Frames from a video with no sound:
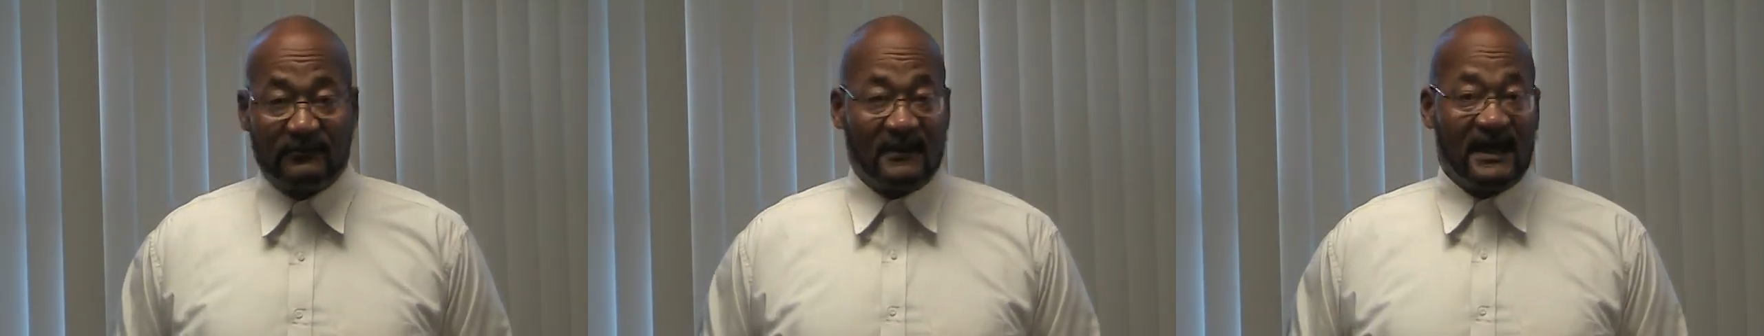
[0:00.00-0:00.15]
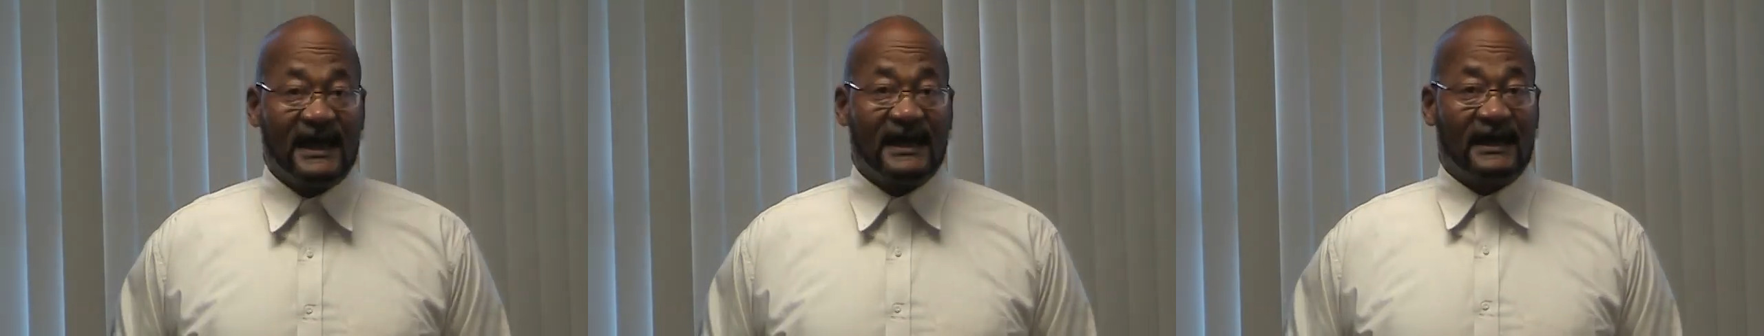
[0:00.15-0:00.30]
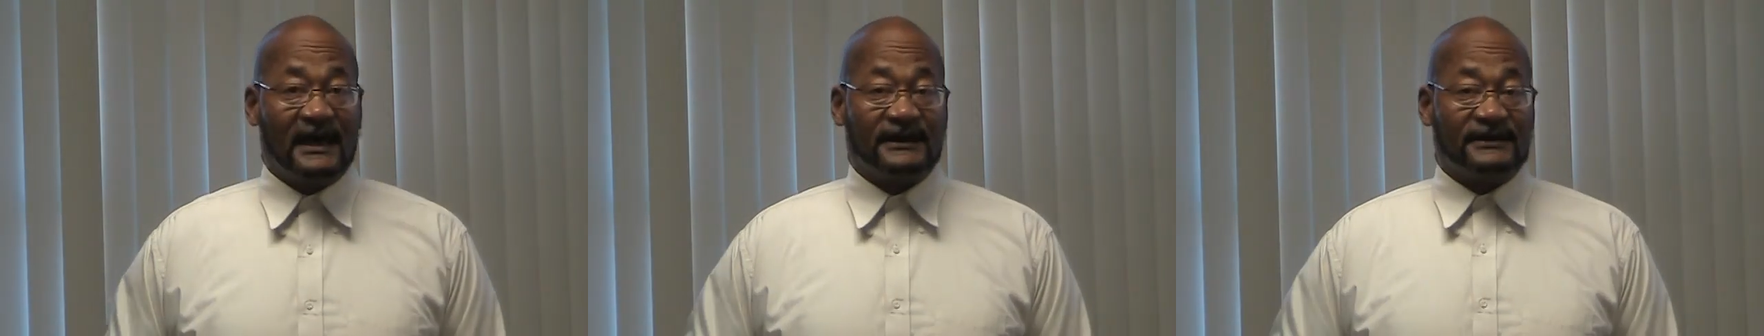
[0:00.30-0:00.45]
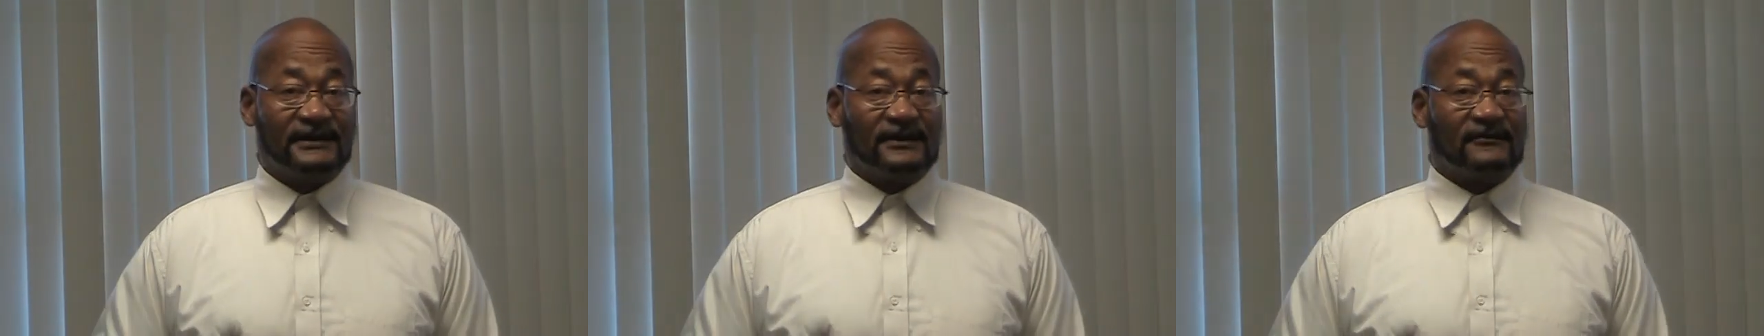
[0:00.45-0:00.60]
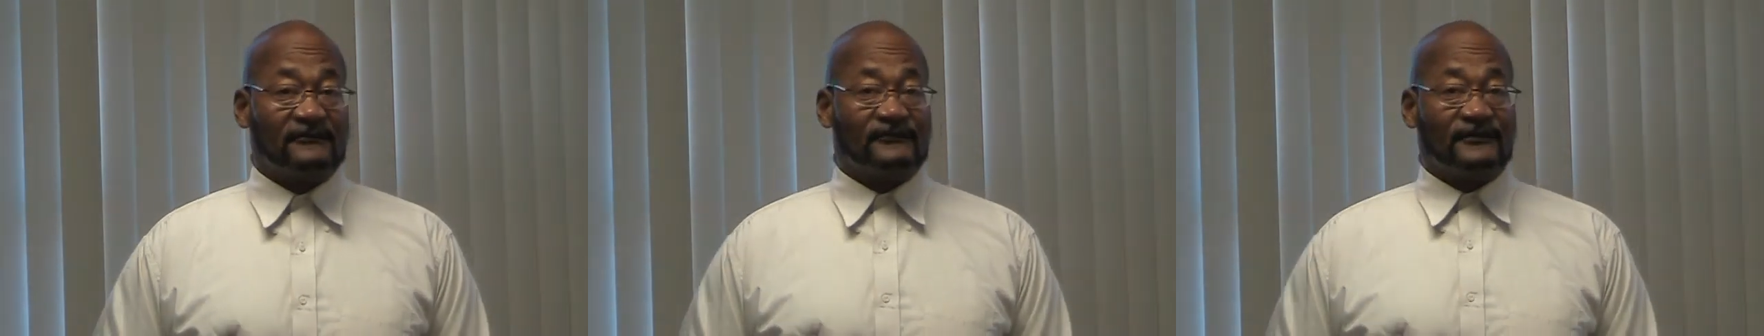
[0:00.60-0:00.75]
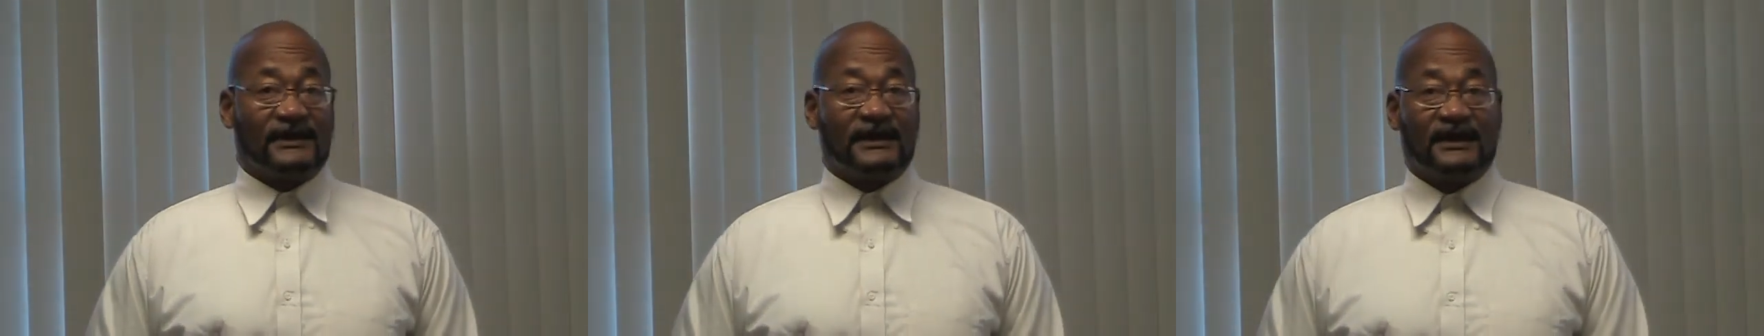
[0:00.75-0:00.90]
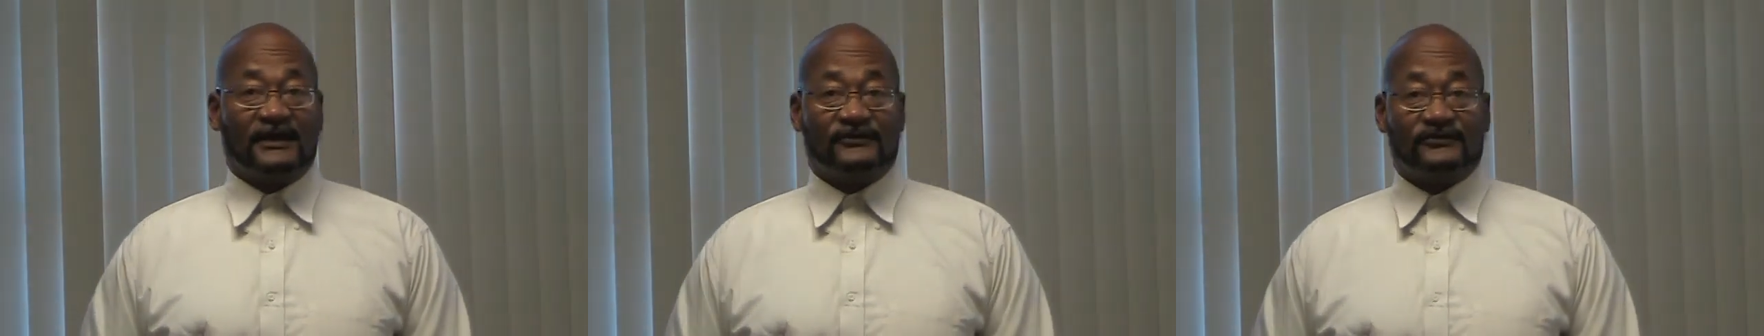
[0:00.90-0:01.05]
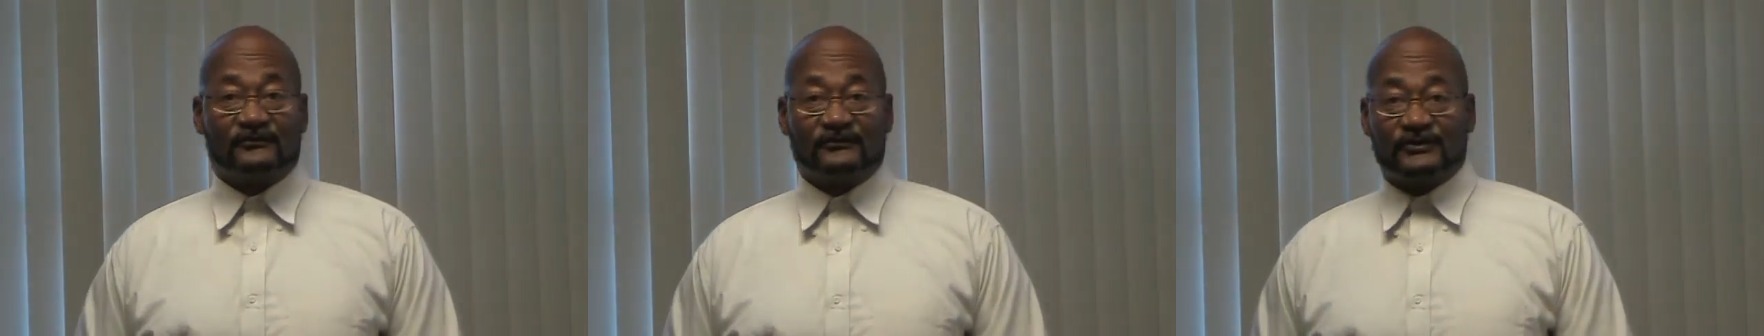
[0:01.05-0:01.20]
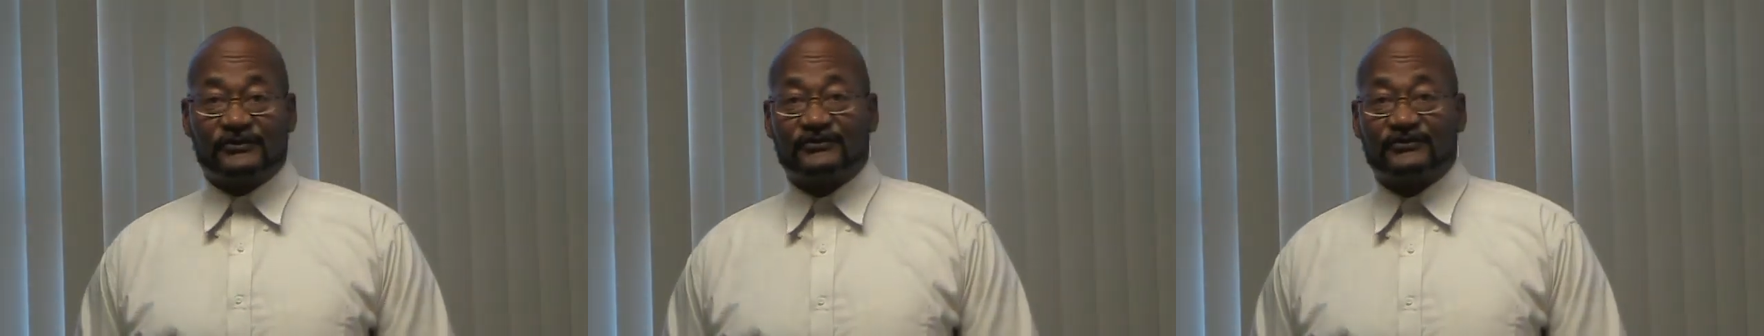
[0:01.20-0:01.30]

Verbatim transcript: My identification was